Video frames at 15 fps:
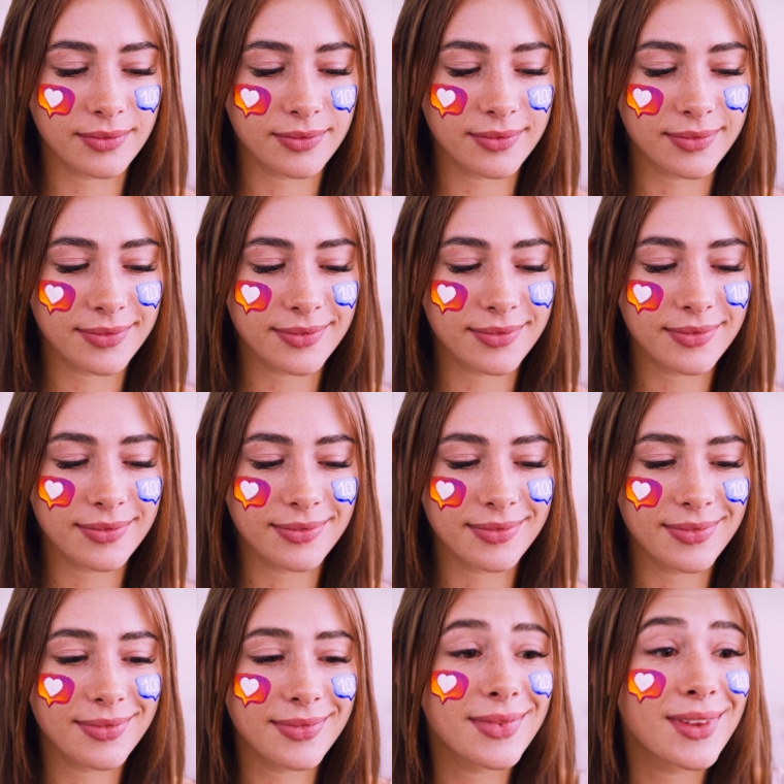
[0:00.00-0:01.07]
social
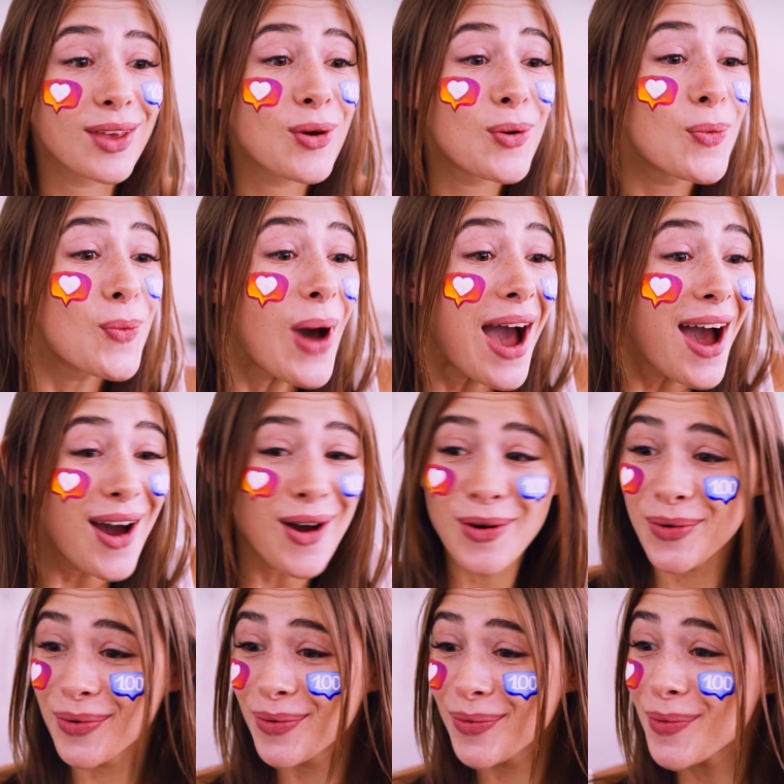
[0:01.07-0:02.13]
media has shifted the
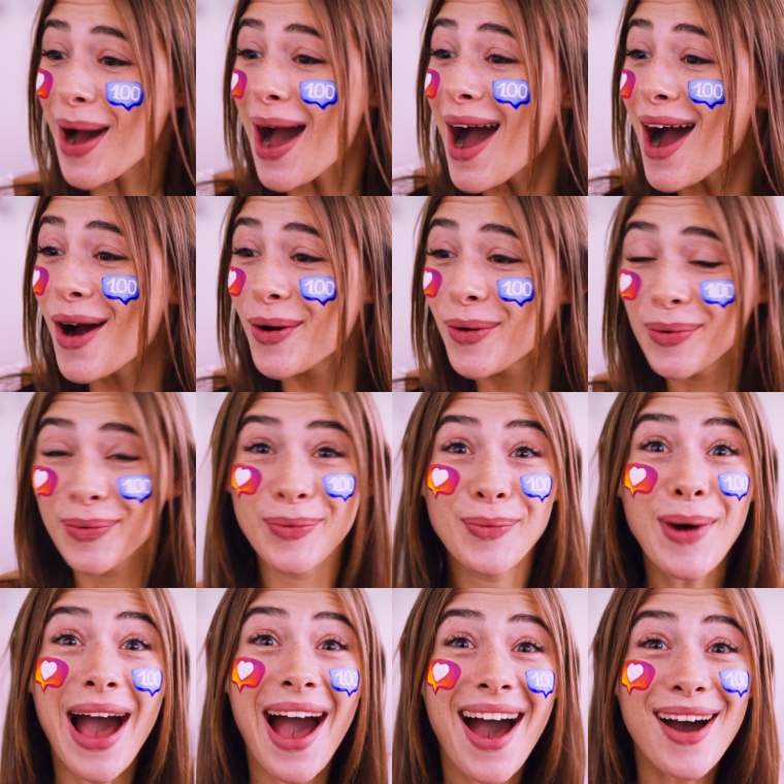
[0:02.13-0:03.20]
focus from who
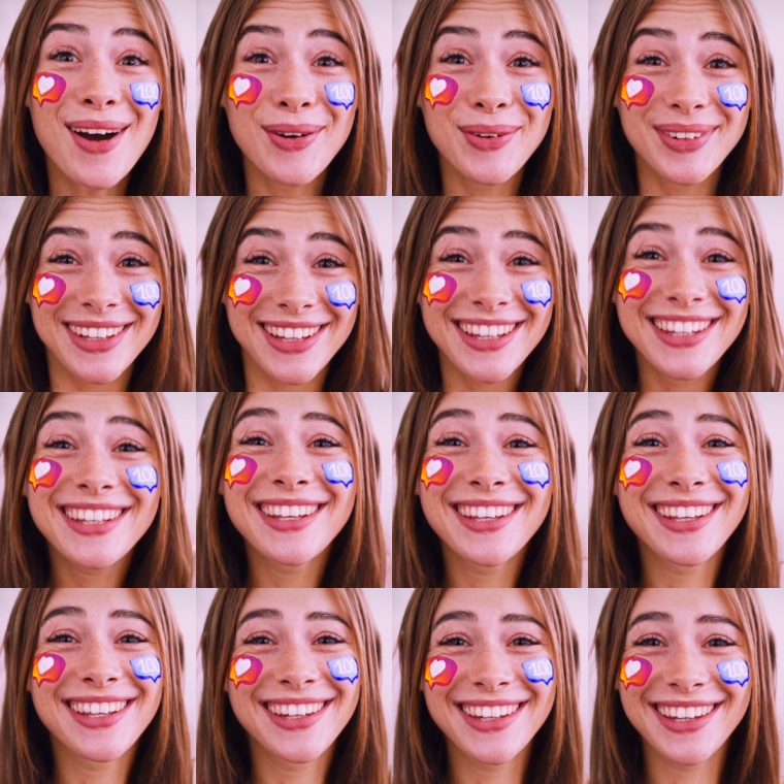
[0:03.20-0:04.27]
you are to how you
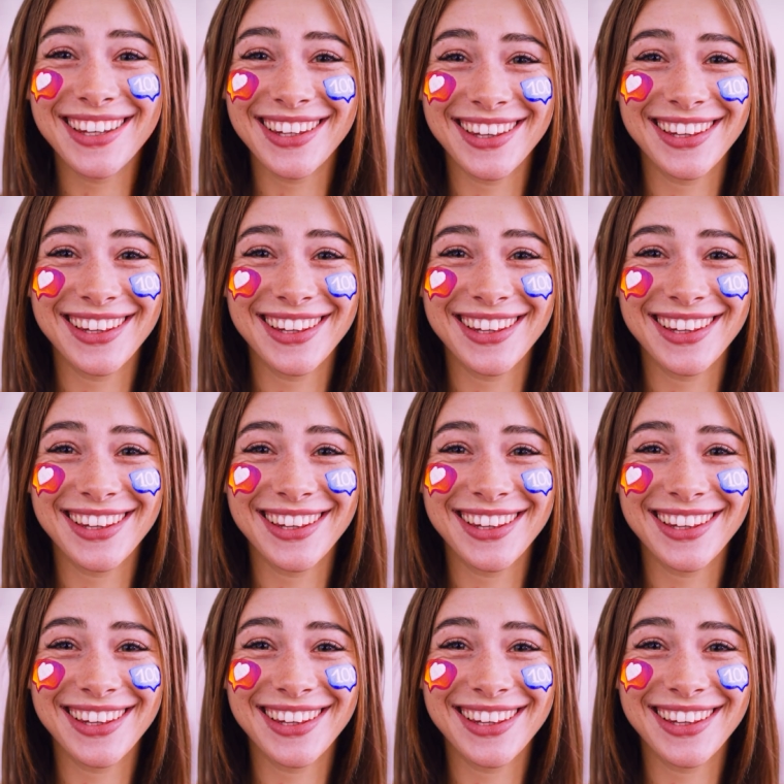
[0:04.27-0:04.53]
appear.